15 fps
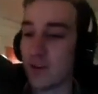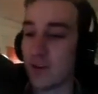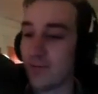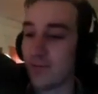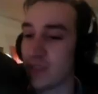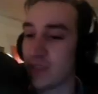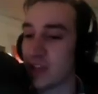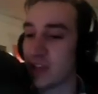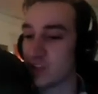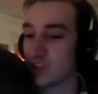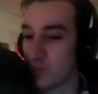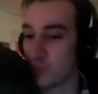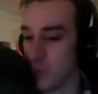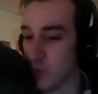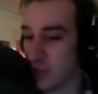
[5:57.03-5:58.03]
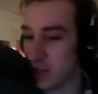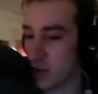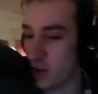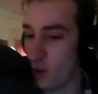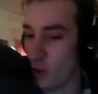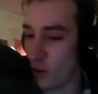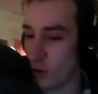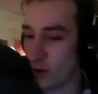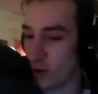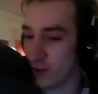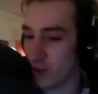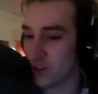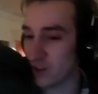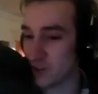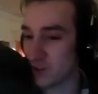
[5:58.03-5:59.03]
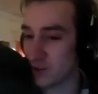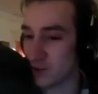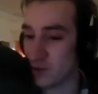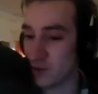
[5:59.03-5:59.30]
is Krovokian horror in the cube? Ooh,